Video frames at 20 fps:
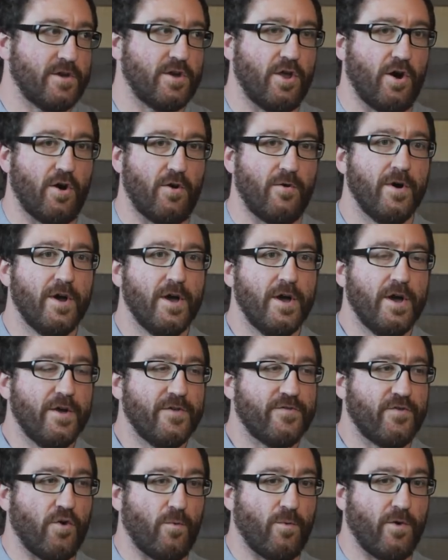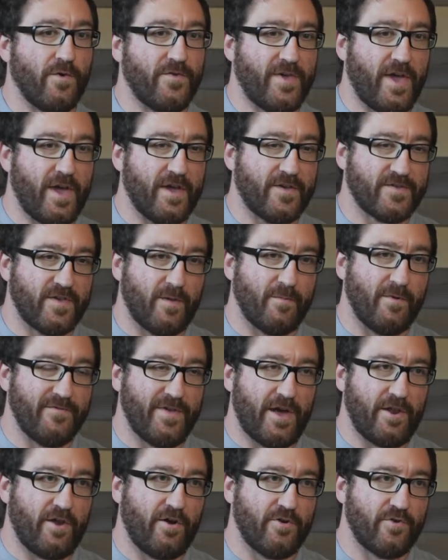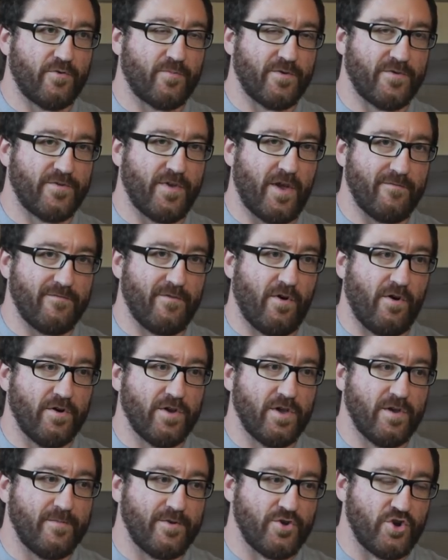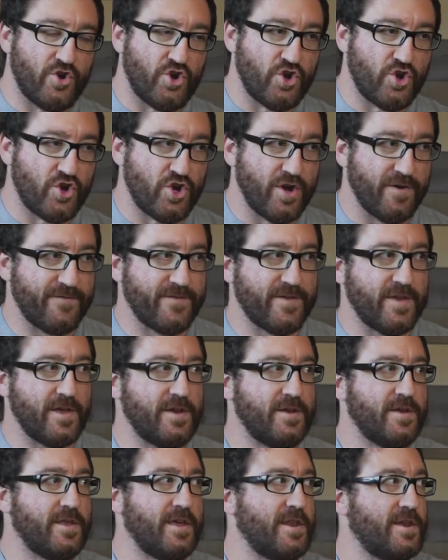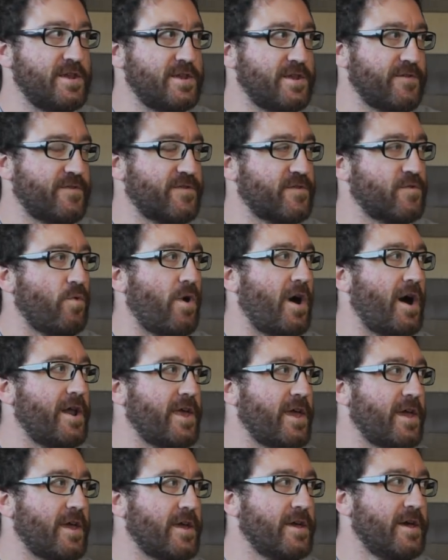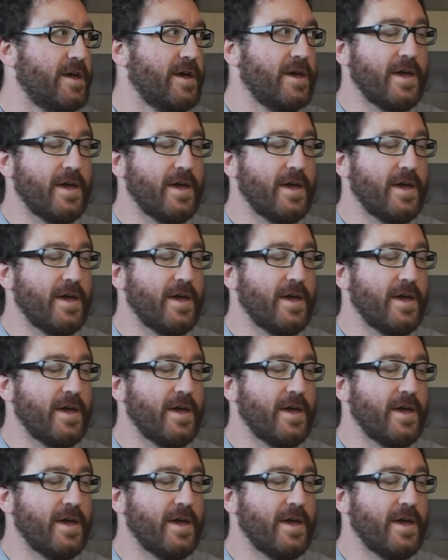You know, so we'll take some of that 100% volume and shift it into squatting